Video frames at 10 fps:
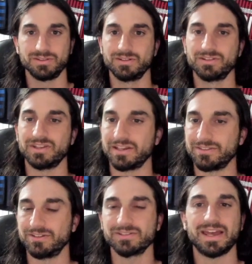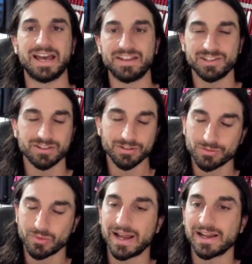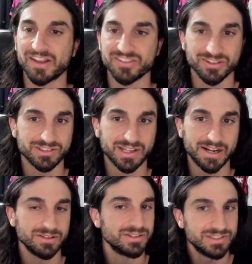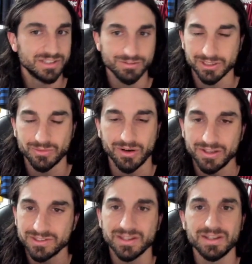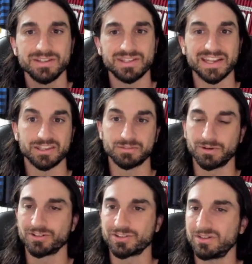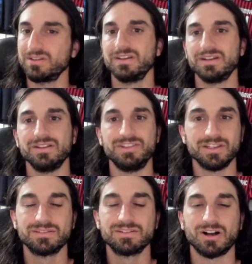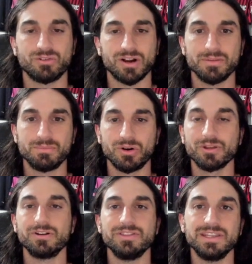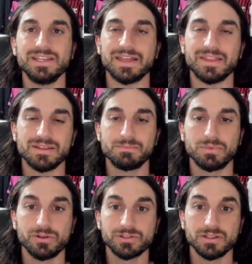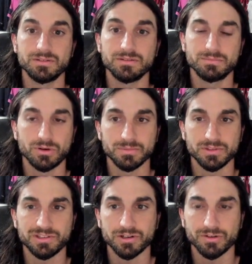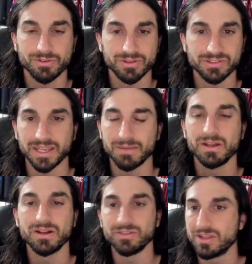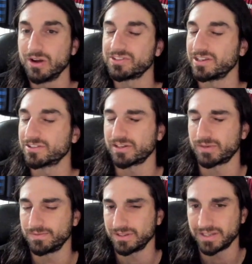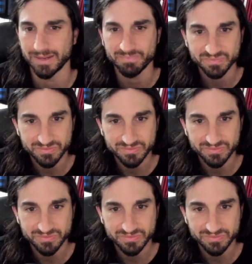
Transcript: Sanders has his own swag, has his own style. He does what he wants. He's taking this personal. Did Colorado Boulder need any bulletin board material for this game? No, it's an in-state rivalry game.